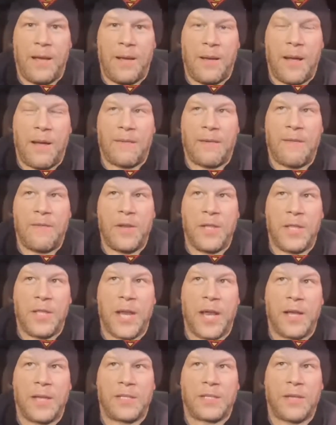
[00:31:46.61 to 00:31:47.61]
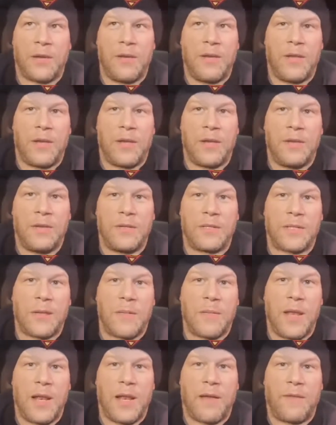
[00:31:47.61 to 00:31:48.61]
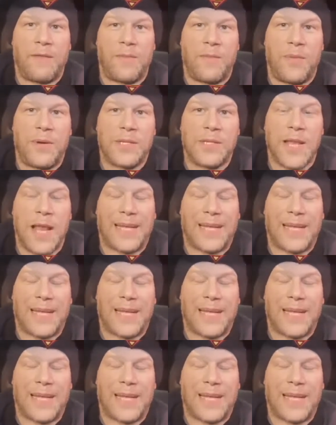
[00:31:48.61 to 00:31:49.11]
I've given you the date so you can send me a life present.